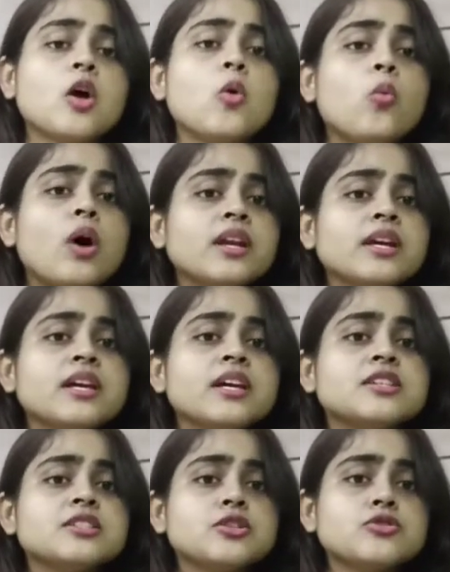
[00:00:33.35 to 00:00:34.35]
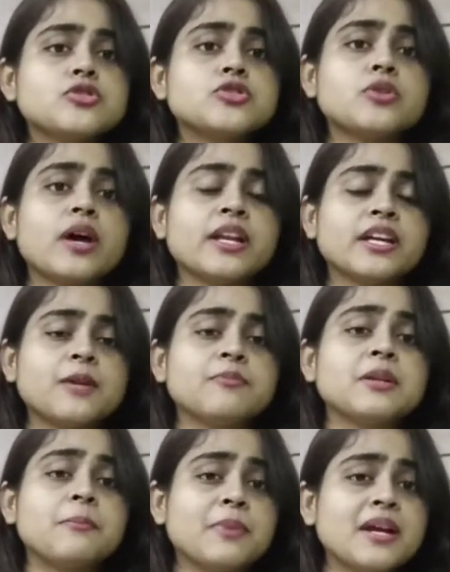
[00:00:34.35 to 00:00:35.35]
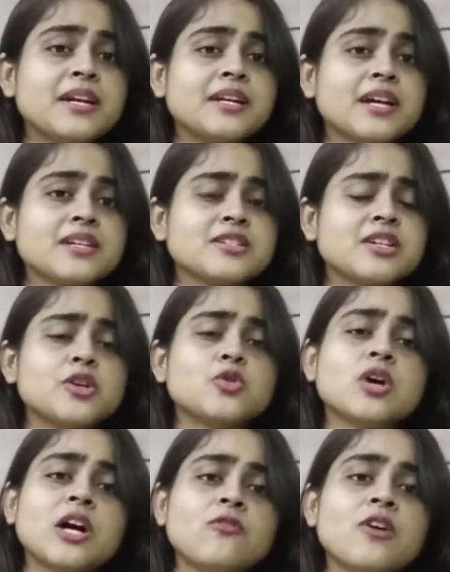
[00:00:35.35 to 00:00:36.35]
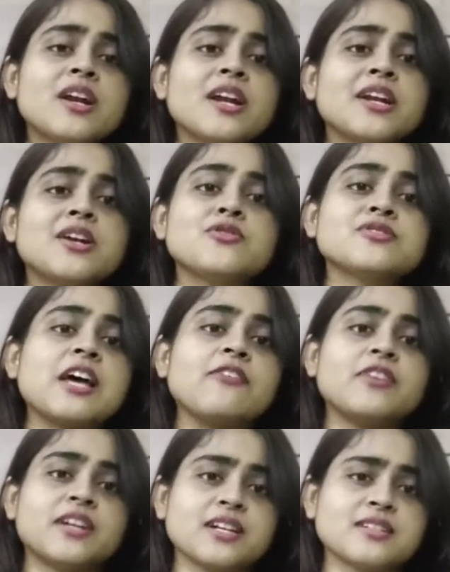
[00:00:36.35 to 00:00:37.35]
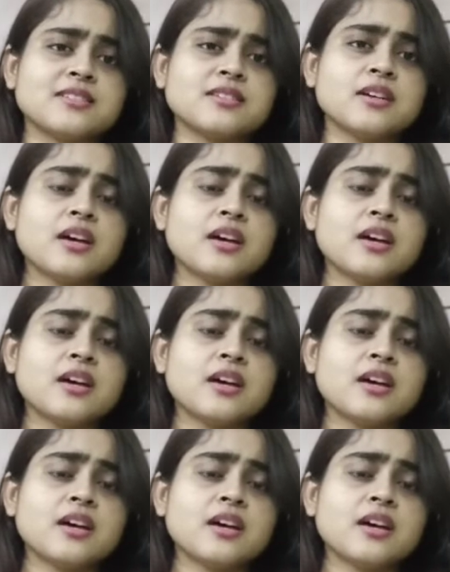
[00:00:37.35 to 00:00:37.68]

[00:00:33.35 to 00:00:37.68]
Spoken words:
One key is used to encrypt the plain text to convert it into ciphertext,